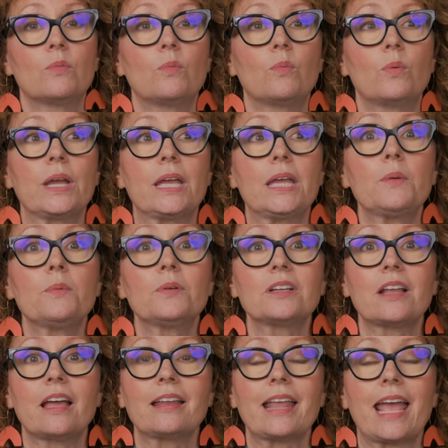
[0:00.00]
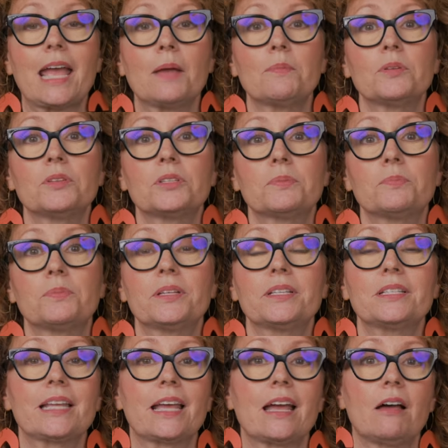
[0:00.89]
we were not able to
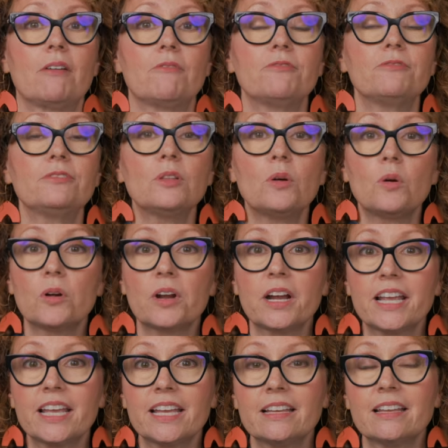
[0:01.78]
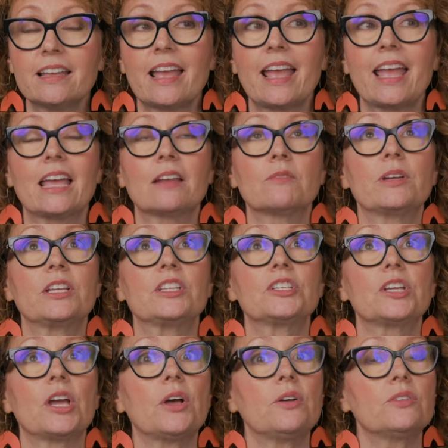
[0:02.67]
put down flooring, and we
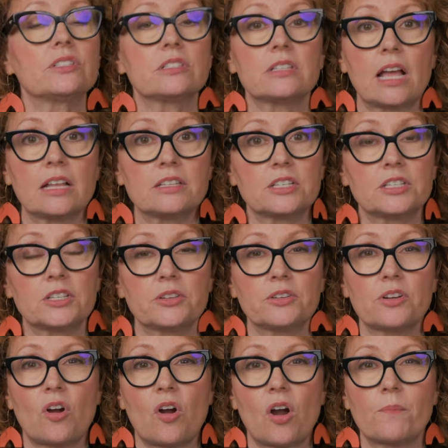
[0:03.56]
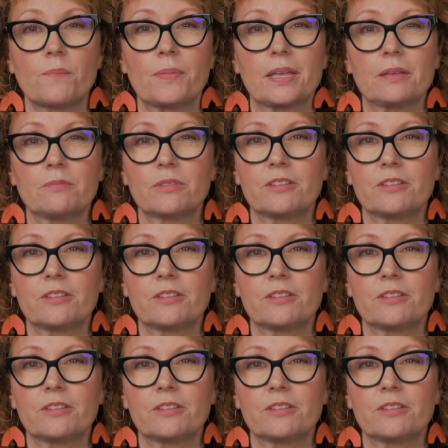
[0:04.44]
chose not to do carpet.